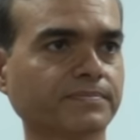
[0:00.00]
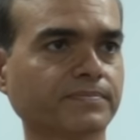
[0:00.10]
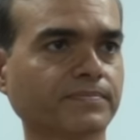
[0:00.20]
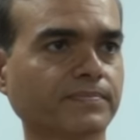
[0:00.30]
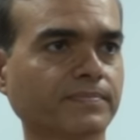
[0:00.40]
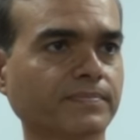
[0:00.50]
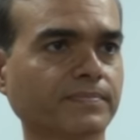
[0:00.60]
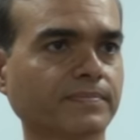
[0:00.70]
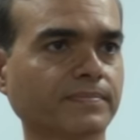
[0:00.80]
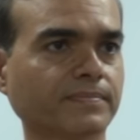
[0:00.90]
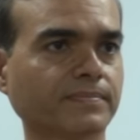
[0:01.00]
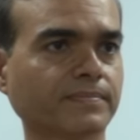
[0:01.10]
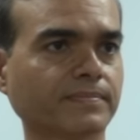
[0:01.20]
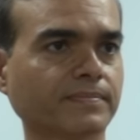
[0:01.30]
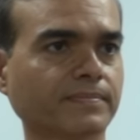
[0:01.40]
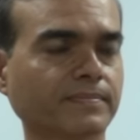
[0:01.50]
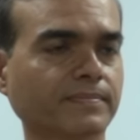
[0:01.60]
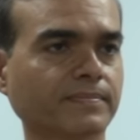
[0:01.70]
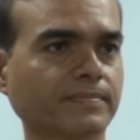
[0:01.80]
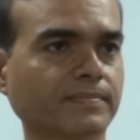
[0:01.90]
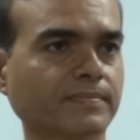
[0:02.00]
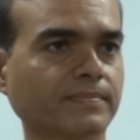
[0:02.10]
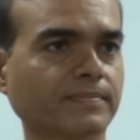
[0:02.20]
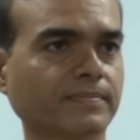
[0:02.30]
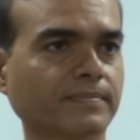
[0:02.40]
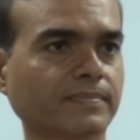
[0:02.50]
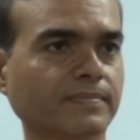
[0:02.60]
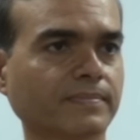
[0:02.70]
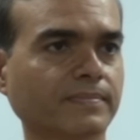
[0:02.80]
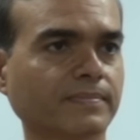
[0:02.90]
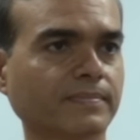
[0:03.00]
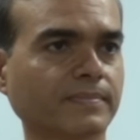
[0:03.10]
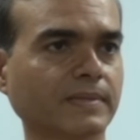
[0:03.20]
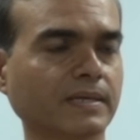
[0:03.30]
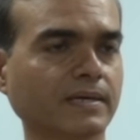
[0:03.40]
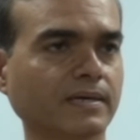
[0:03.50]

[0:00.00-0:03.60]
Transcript: No one is speaking in this clip.